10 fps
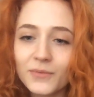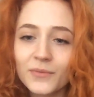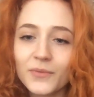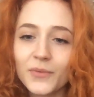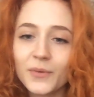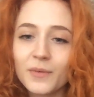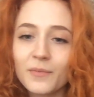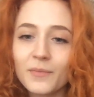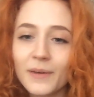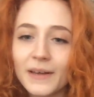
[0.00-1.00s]
It's very
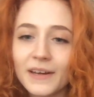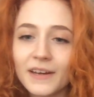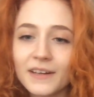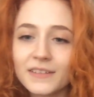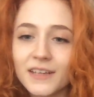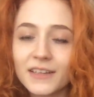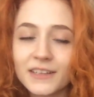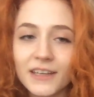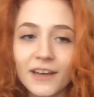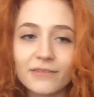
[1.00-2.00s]
bad at
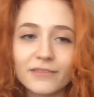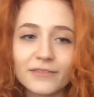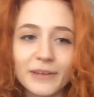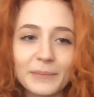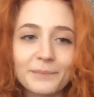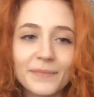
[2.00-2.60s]
exactly everything.